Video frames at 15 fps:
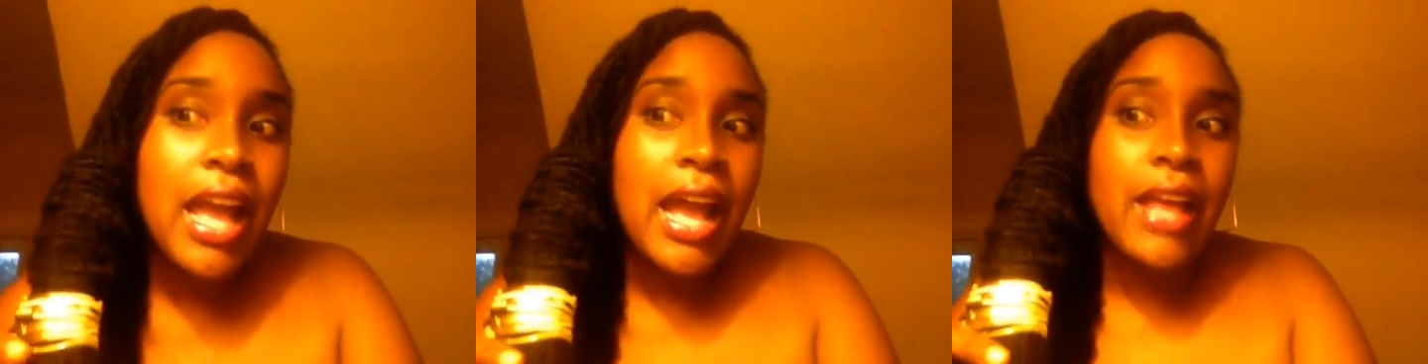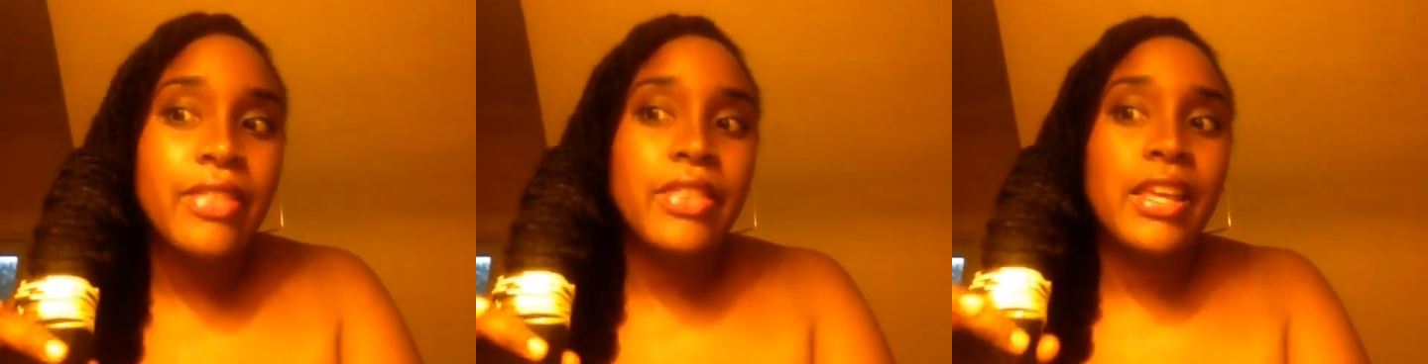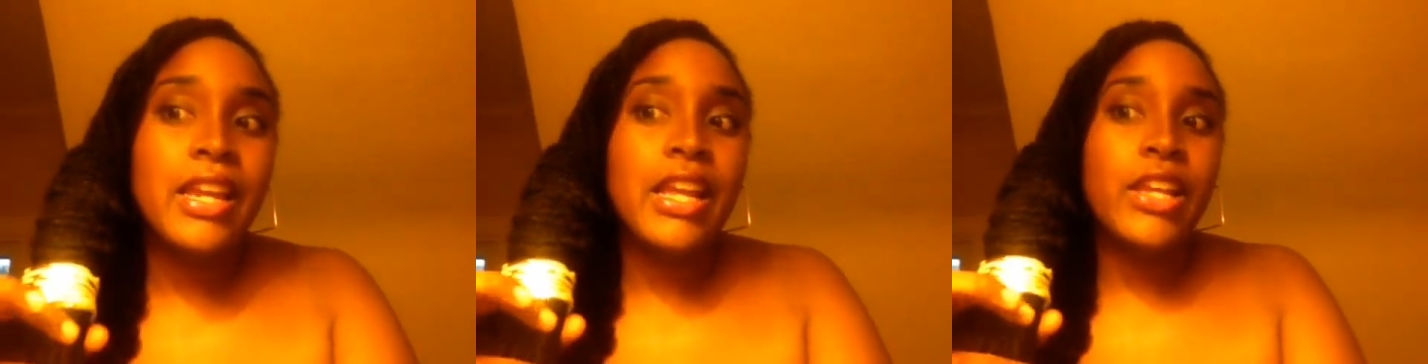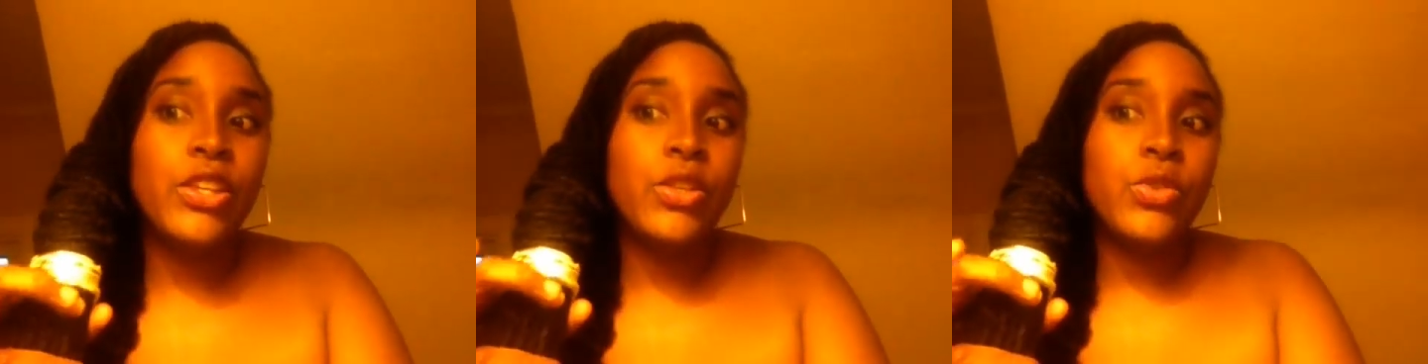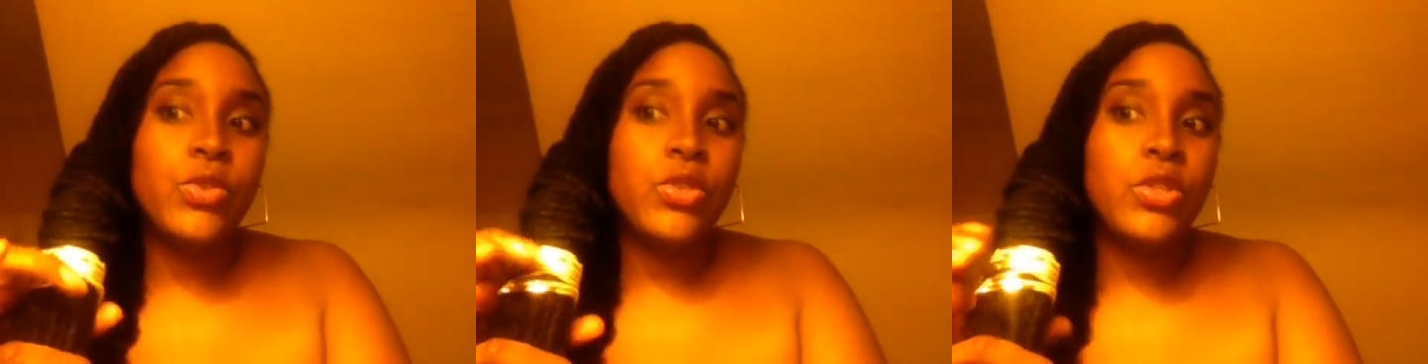And then I
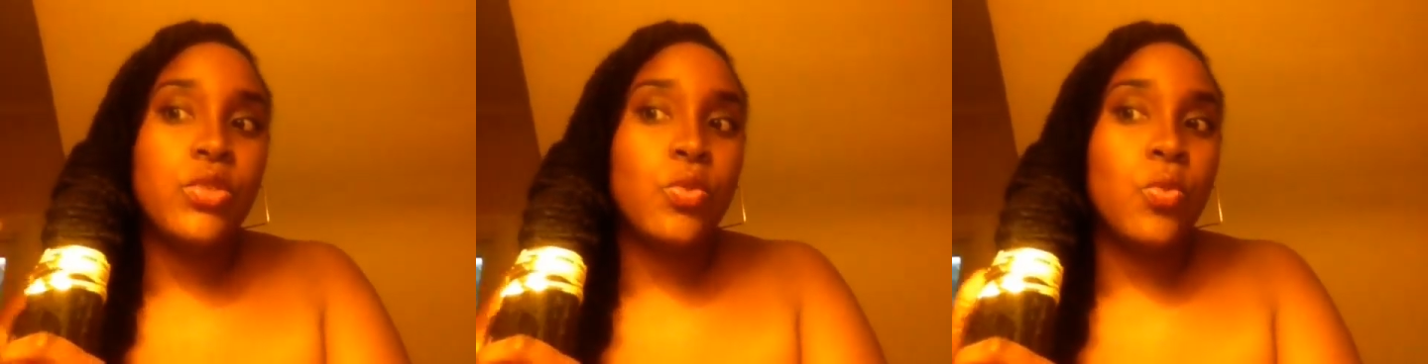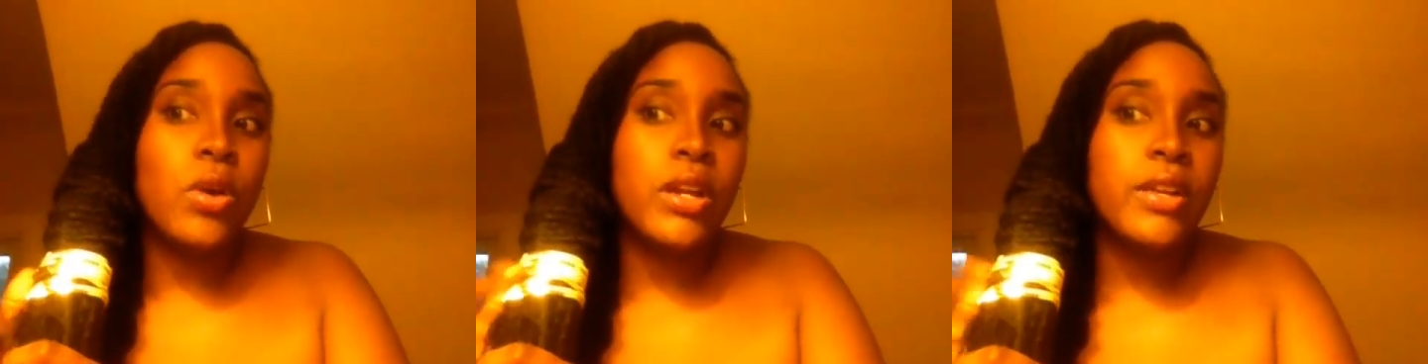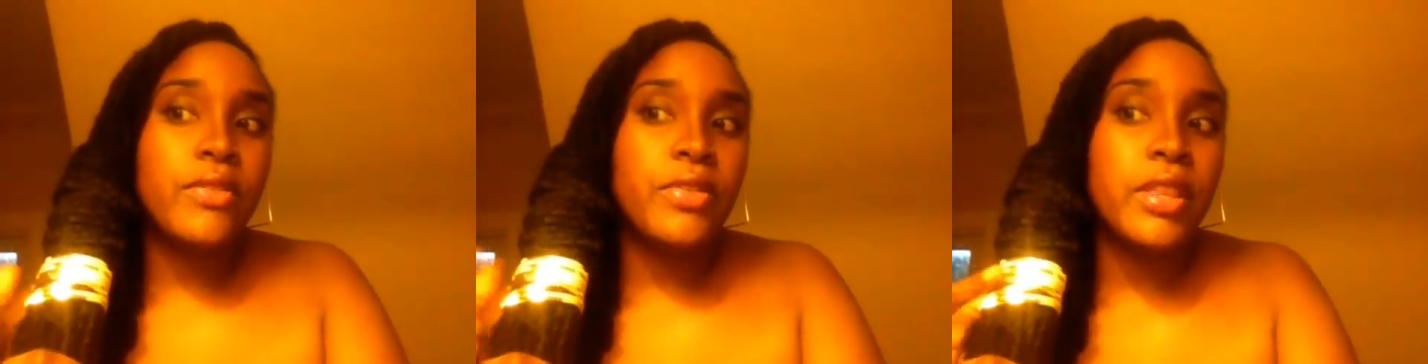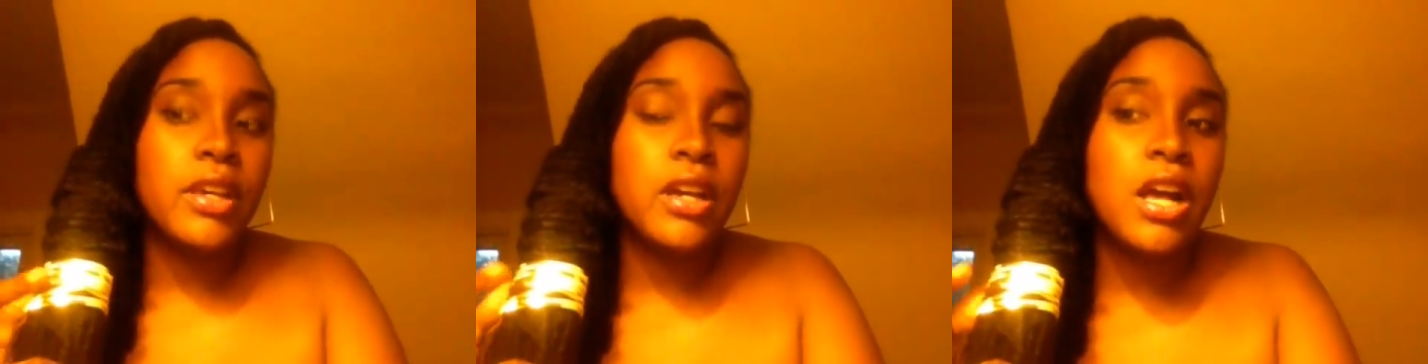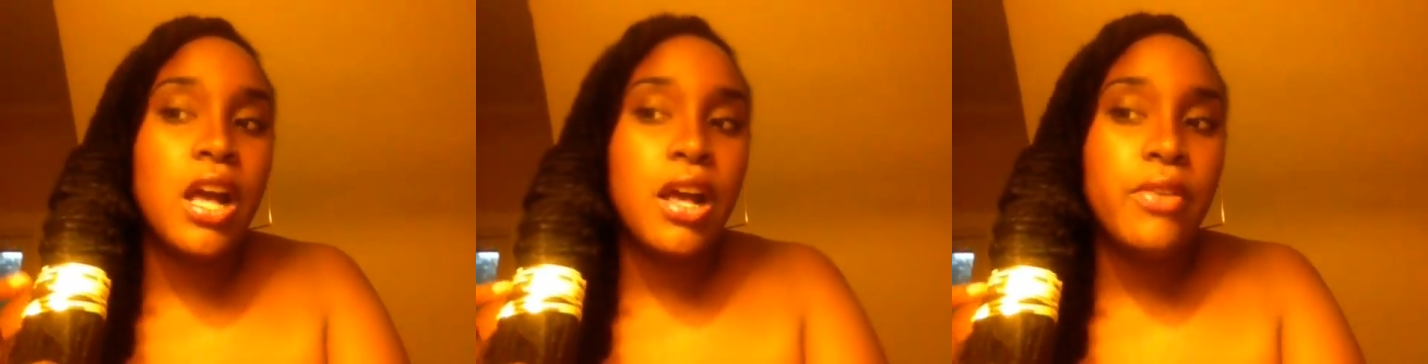used one of
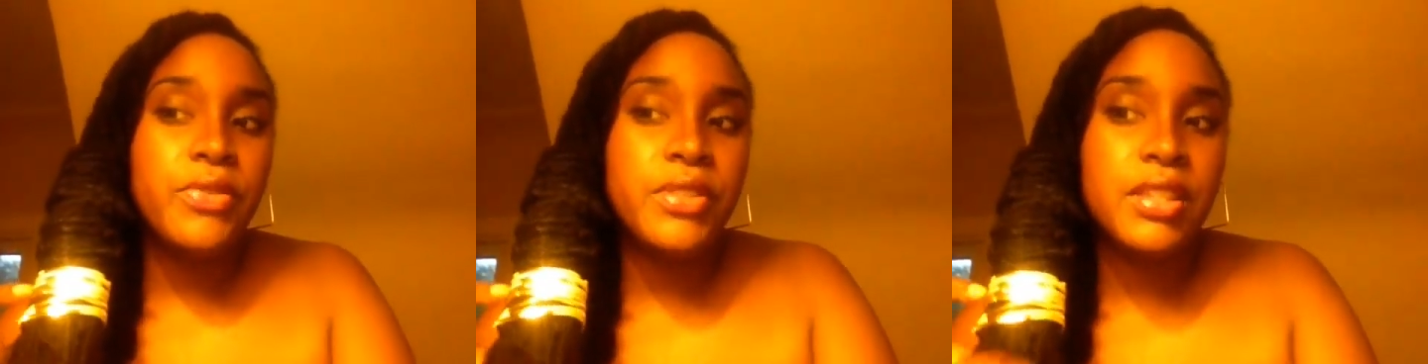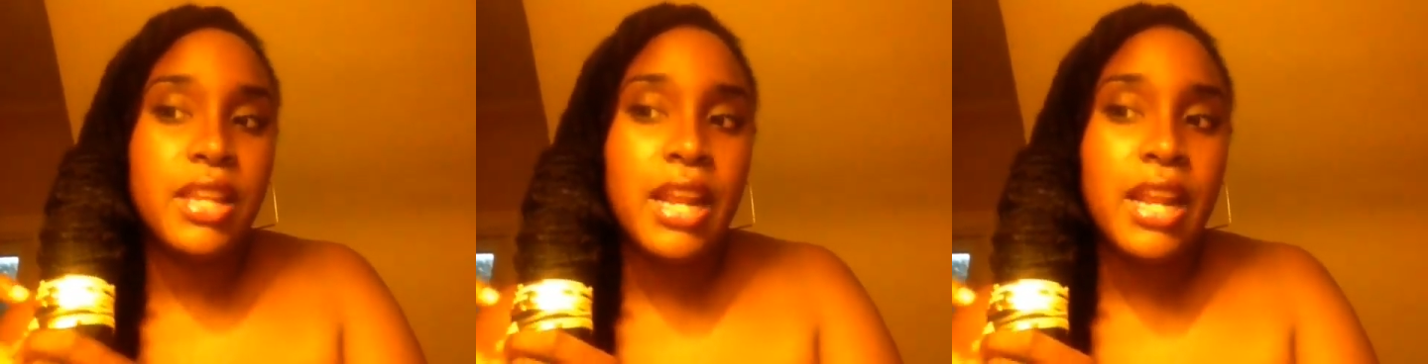the cuffs